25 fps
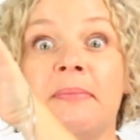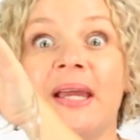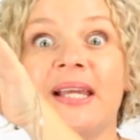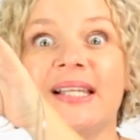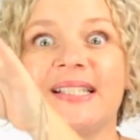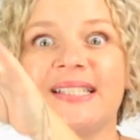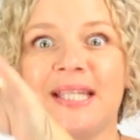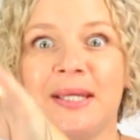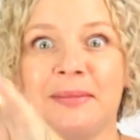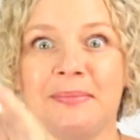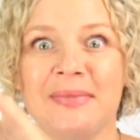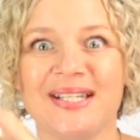
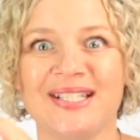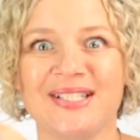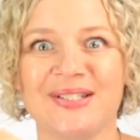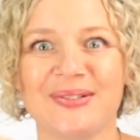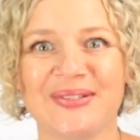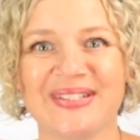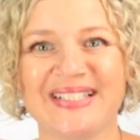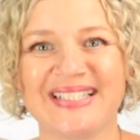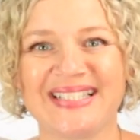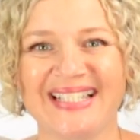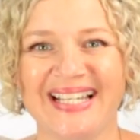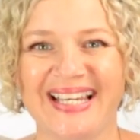makes them into
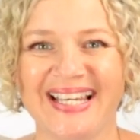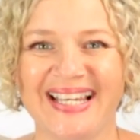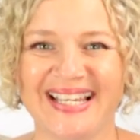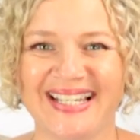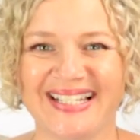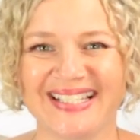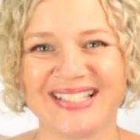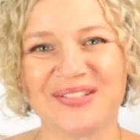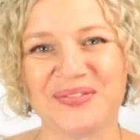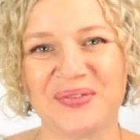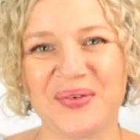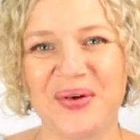a set
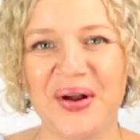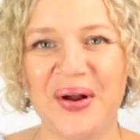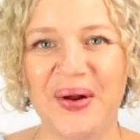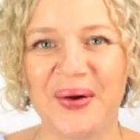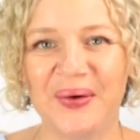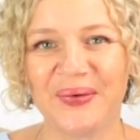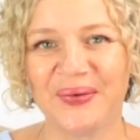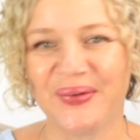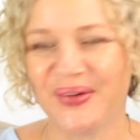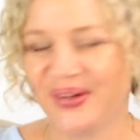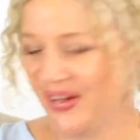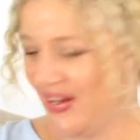as
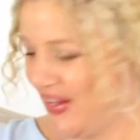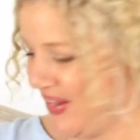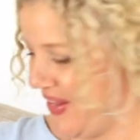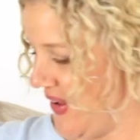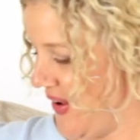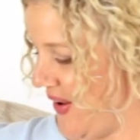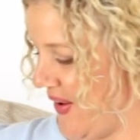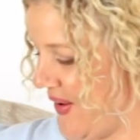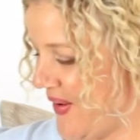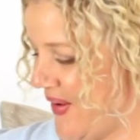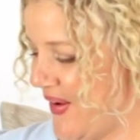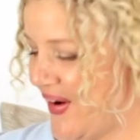well.
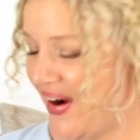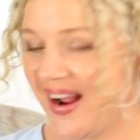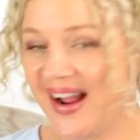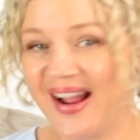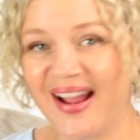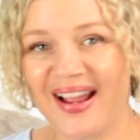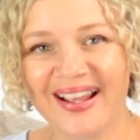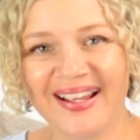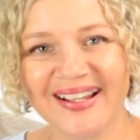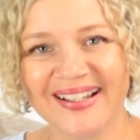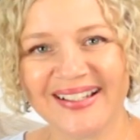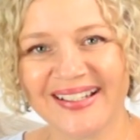All
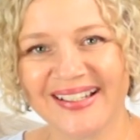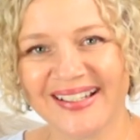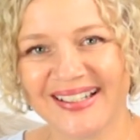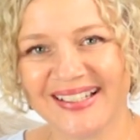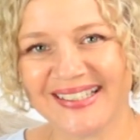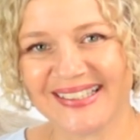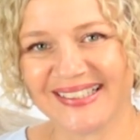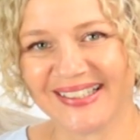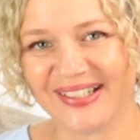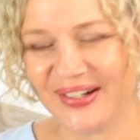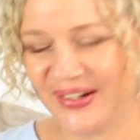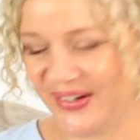right.
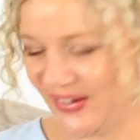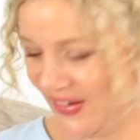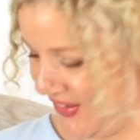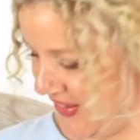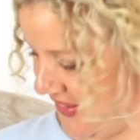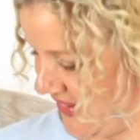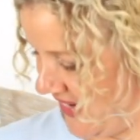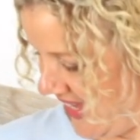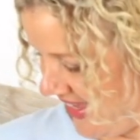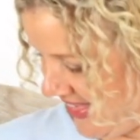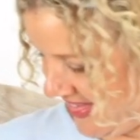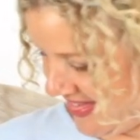
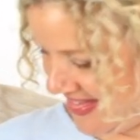So